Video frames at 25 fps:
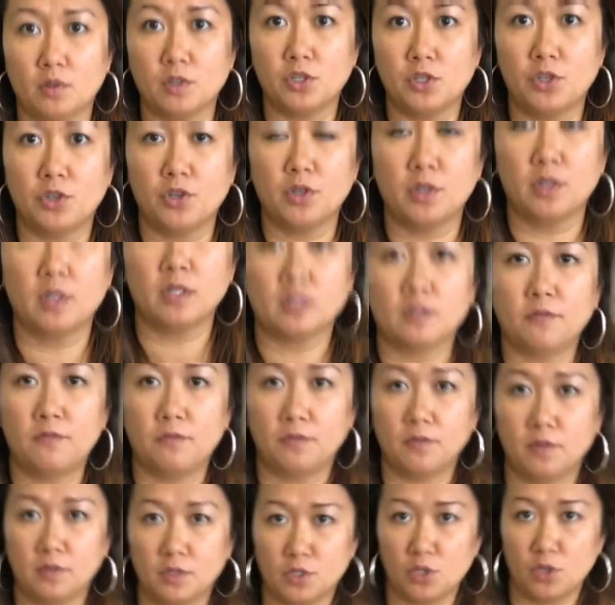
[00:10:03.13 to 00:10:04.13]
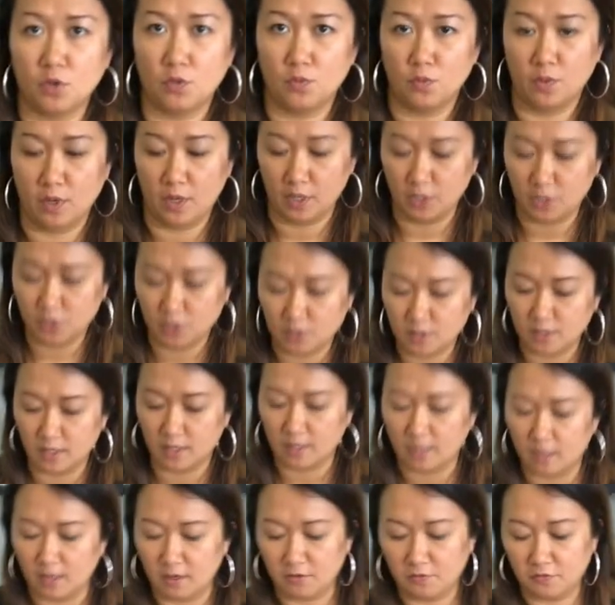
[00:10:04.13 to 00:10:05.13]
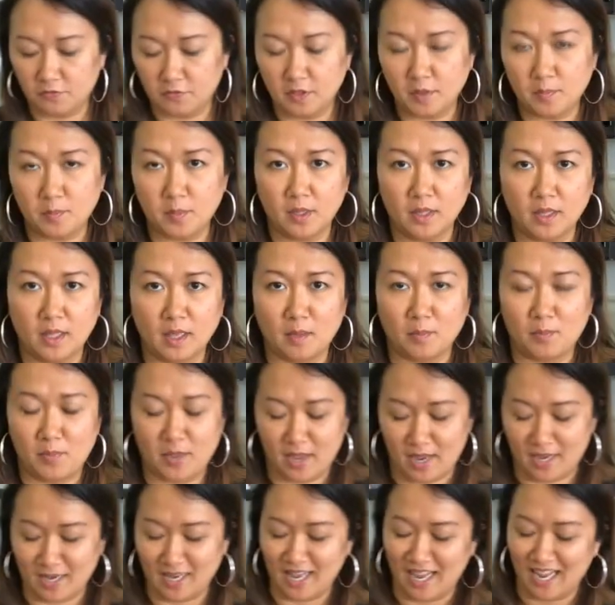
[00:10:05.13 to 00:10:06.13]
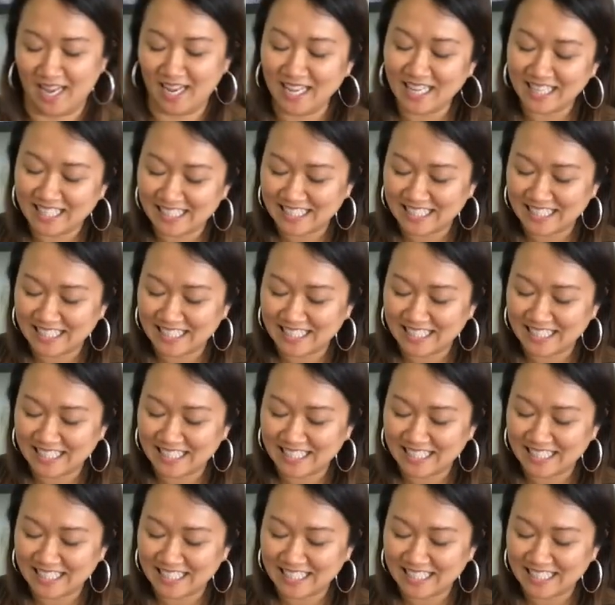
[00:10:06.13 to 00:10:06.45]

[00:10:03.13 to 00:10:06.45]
So you're gonna, so what I do is I kind of flip it like a pancake